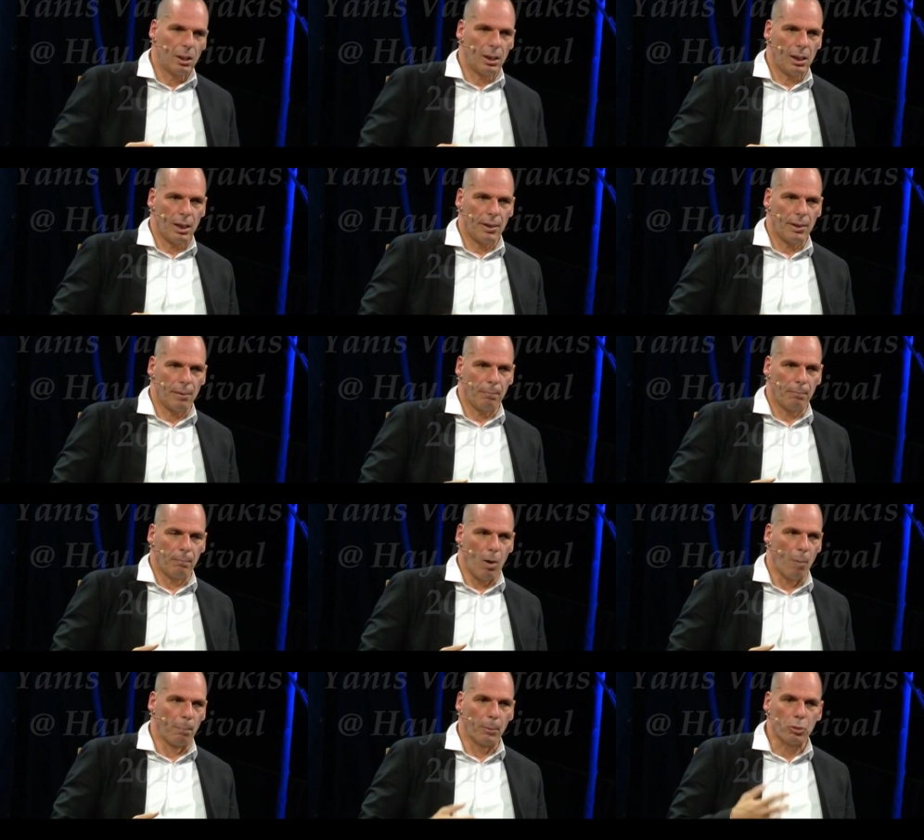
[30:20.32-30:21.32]
uh, the
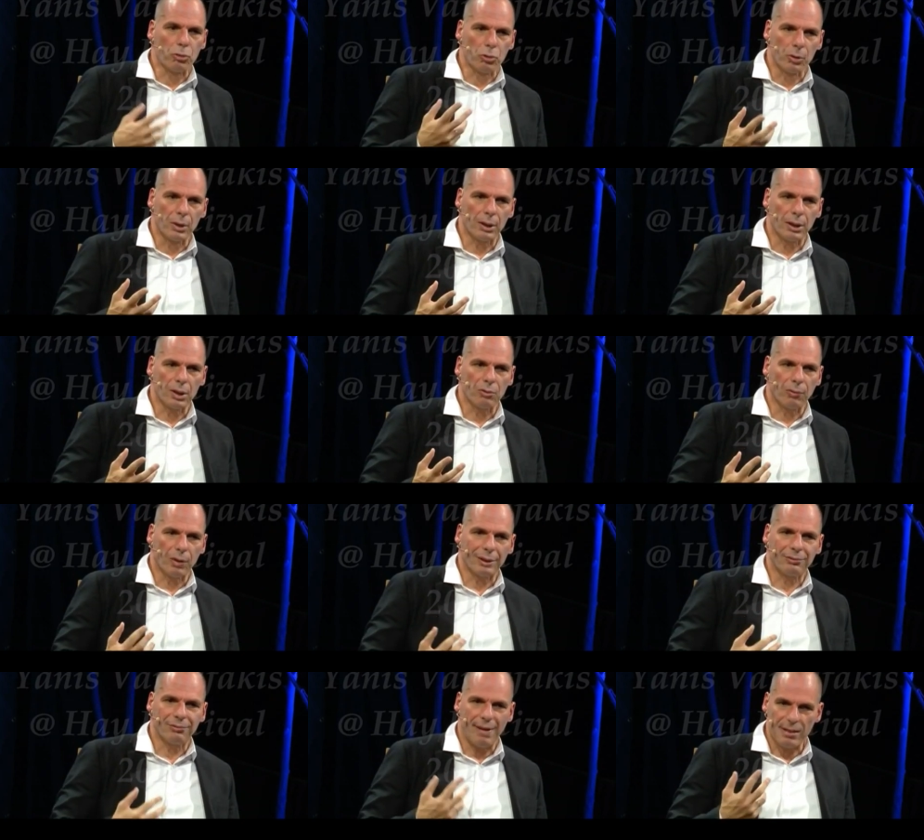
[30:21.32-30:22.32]
opportunities
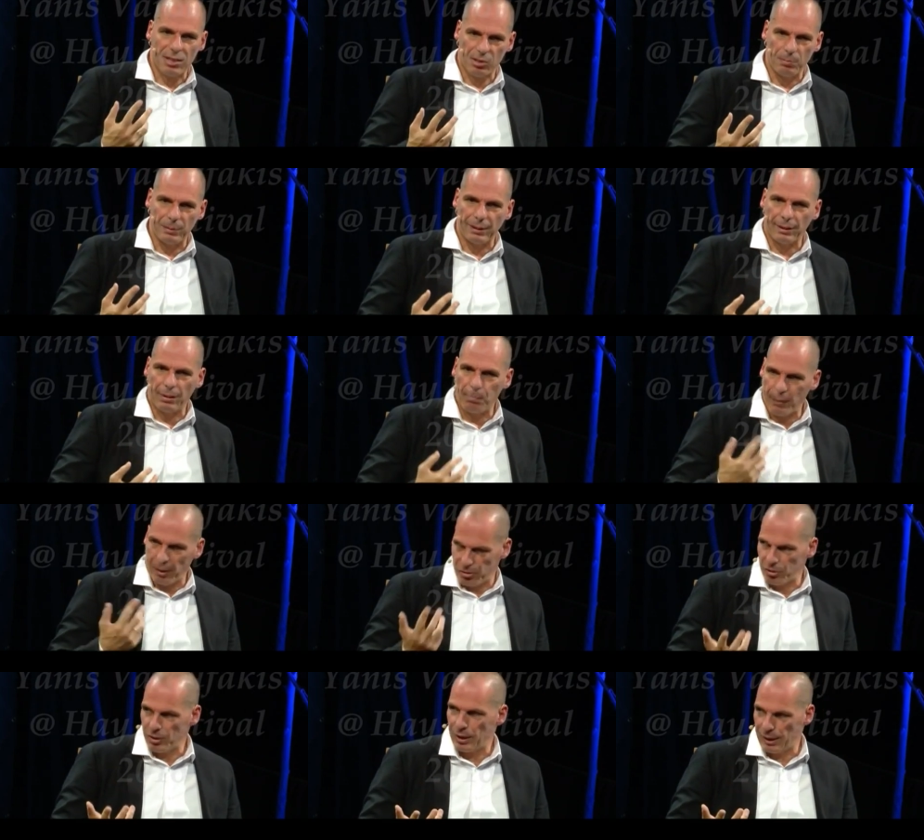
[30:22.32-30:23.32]
for advancement at the
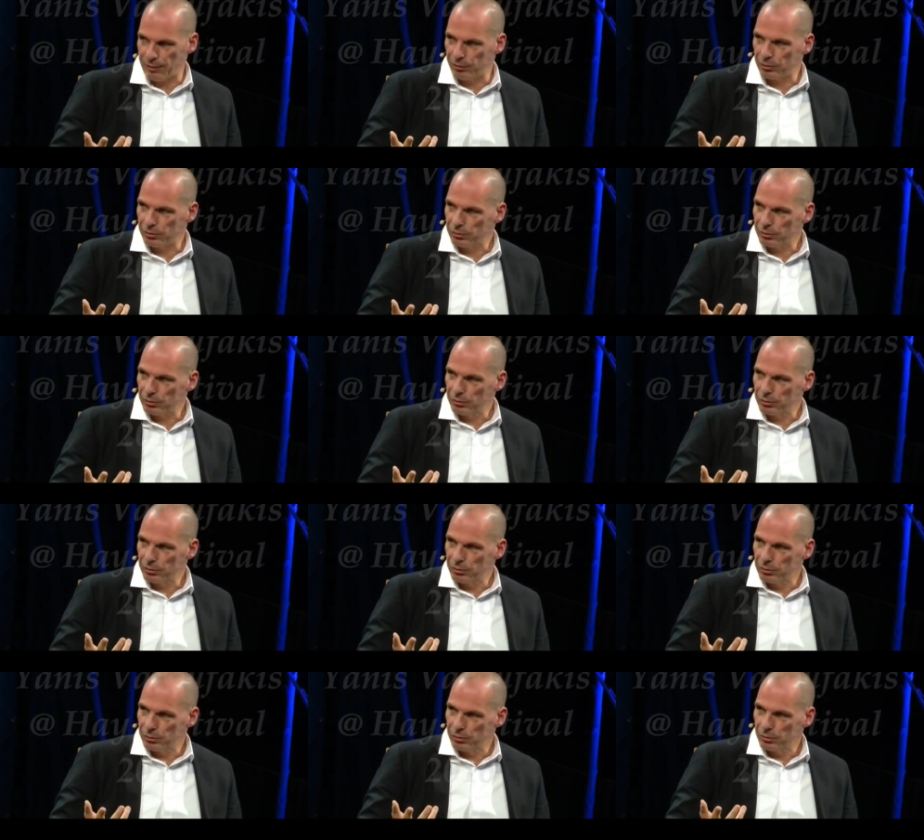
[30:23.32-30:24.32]
personal level
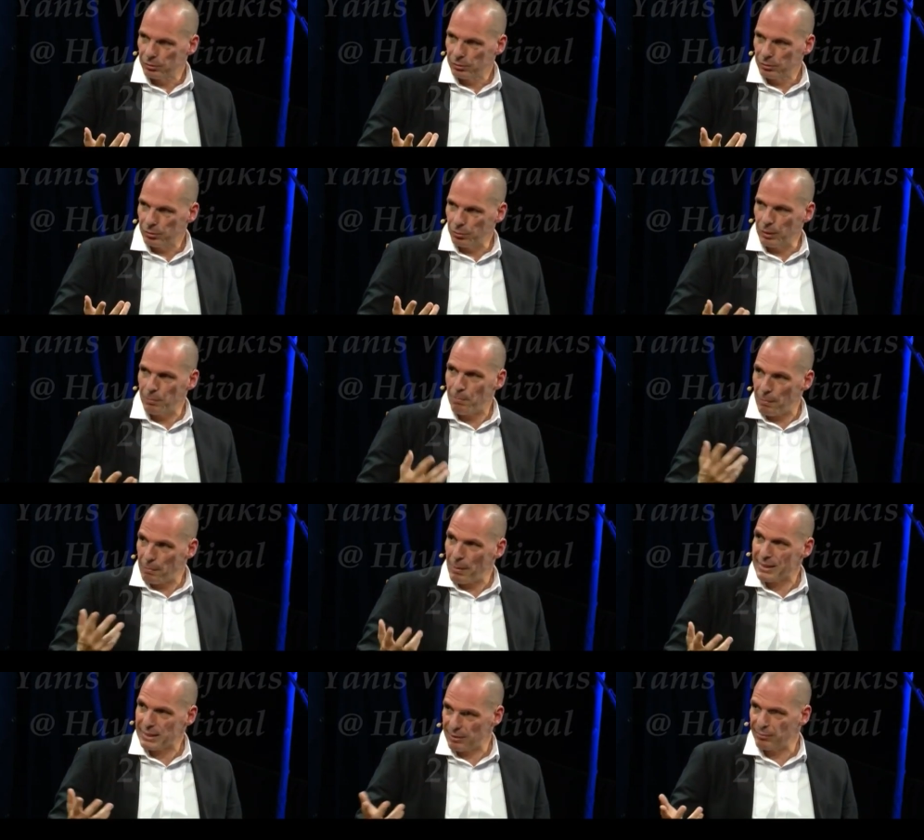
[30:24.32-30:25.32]
were
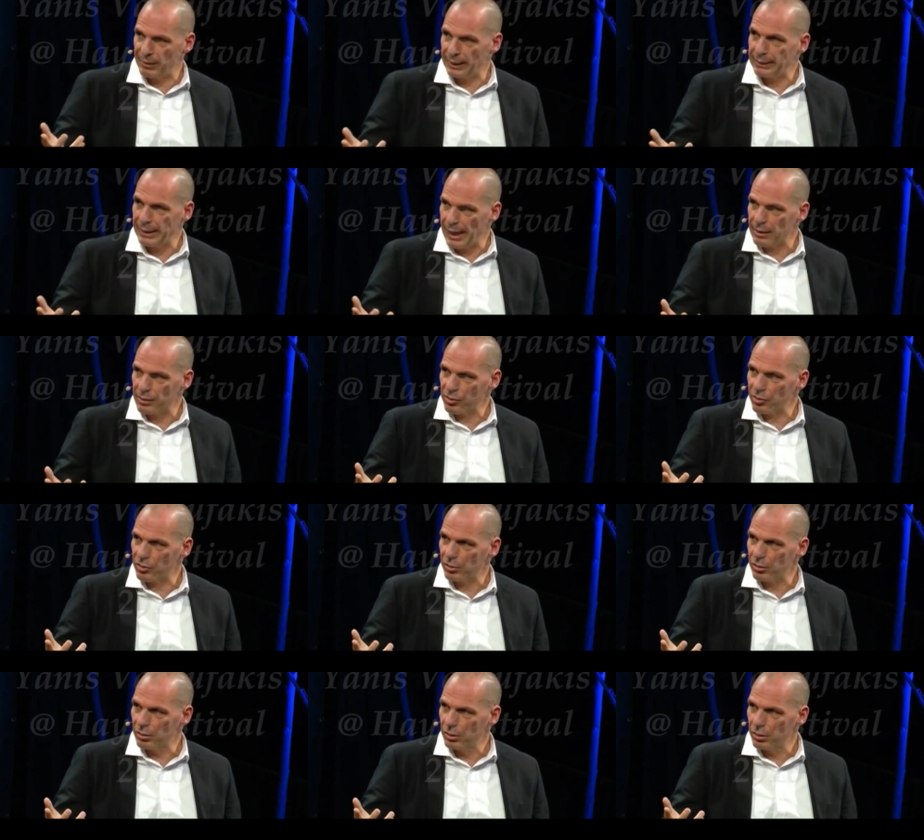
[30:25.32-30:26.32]
massively
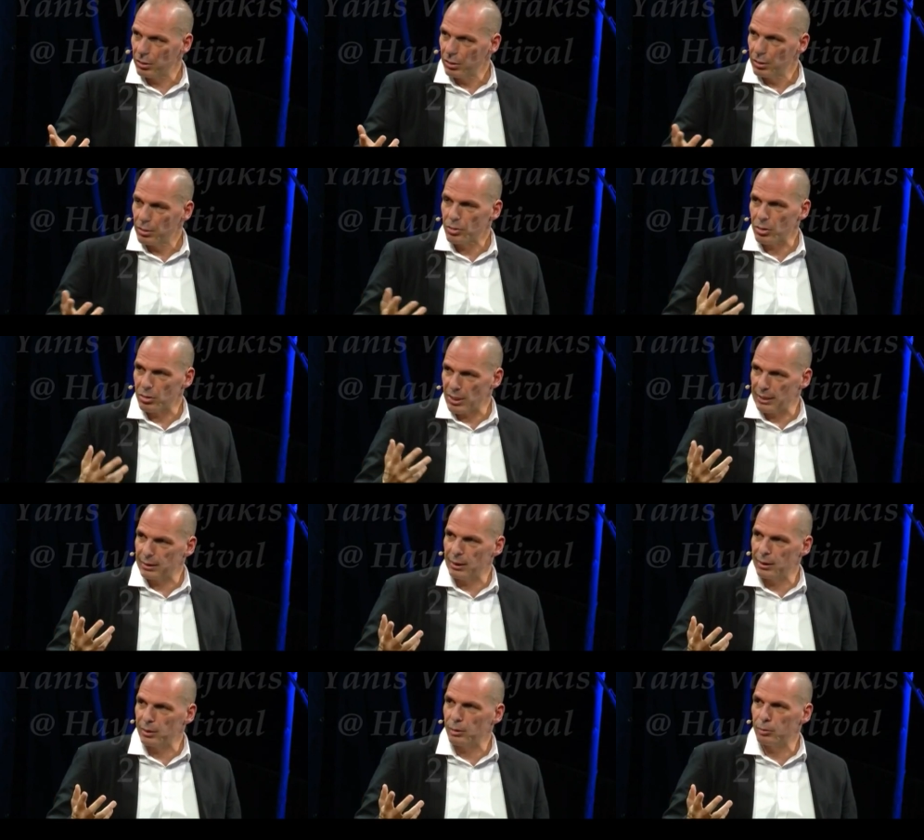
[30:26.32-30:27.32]
enhanced. So
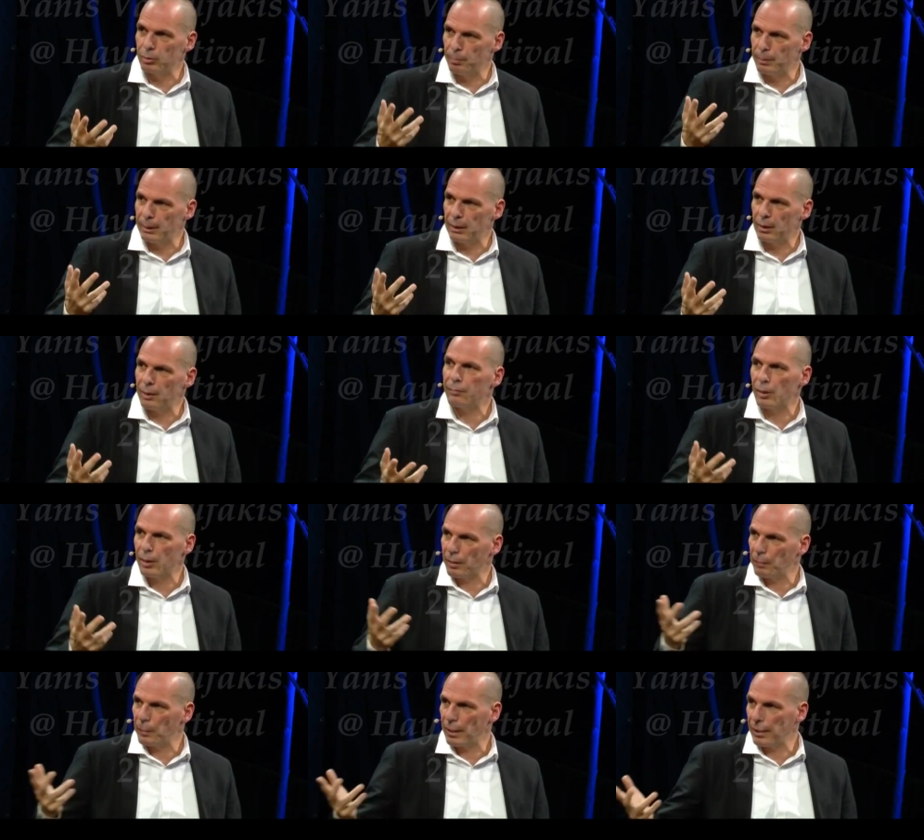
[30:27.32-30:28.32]
suddenly you could be, if
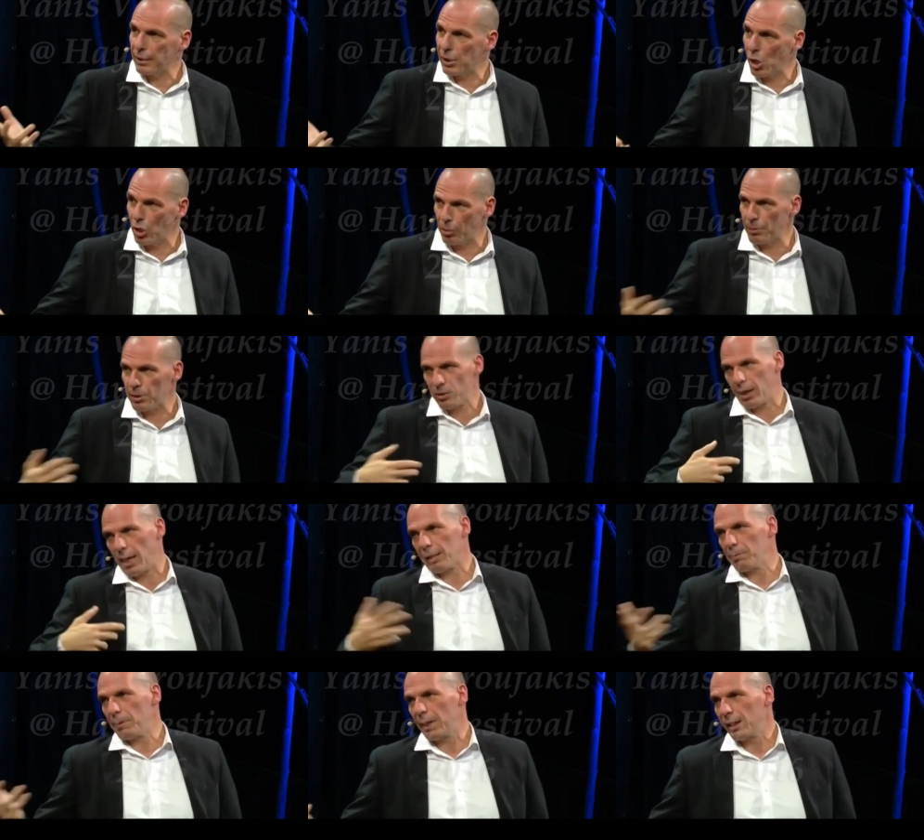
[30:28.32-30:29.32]
you were an economist
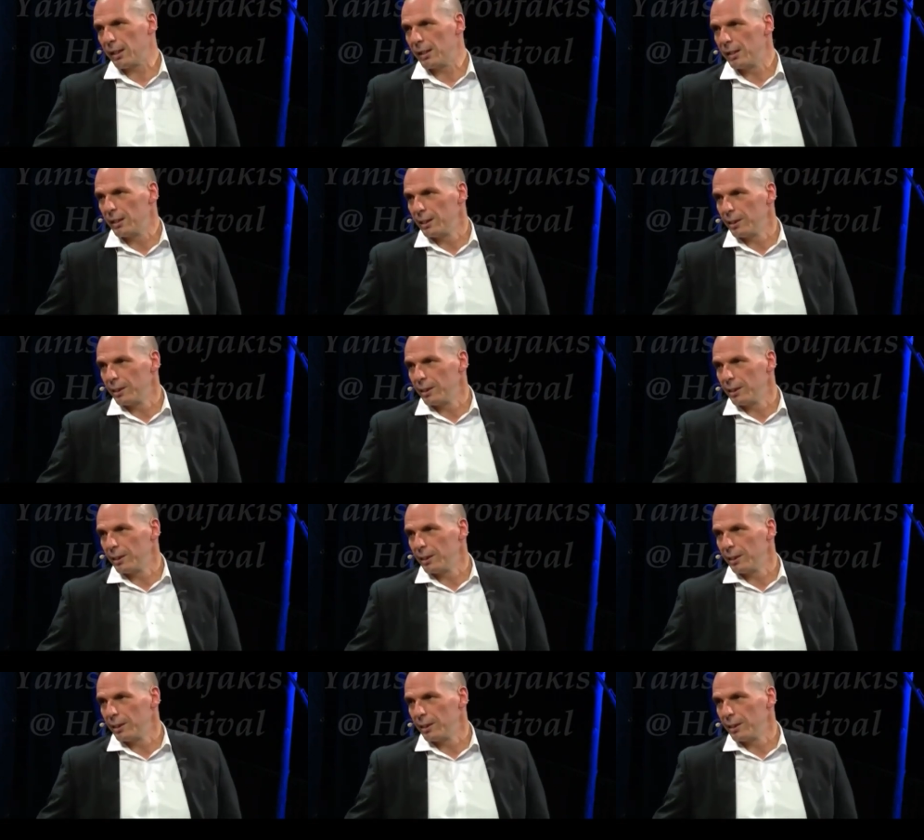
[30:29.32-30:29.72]
like me,